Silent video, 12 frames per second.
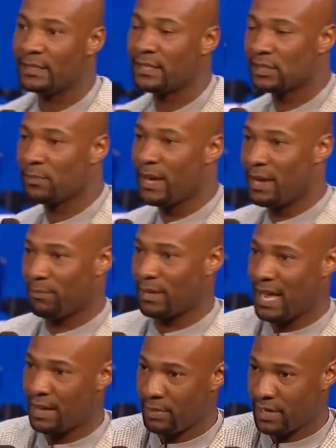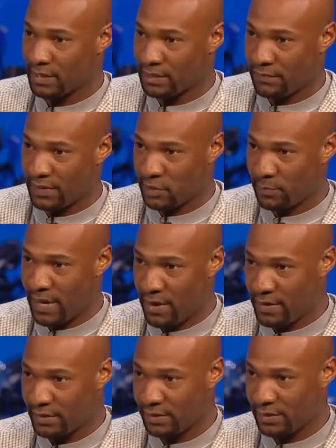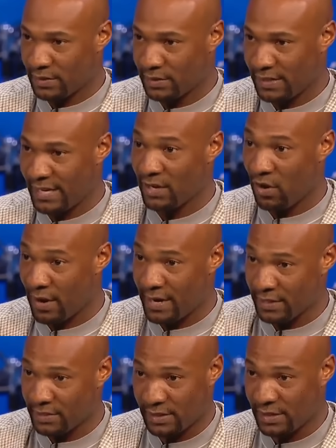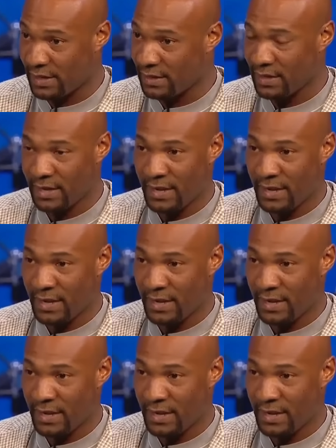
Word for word: is this man blind because of his parents' sin or his sin?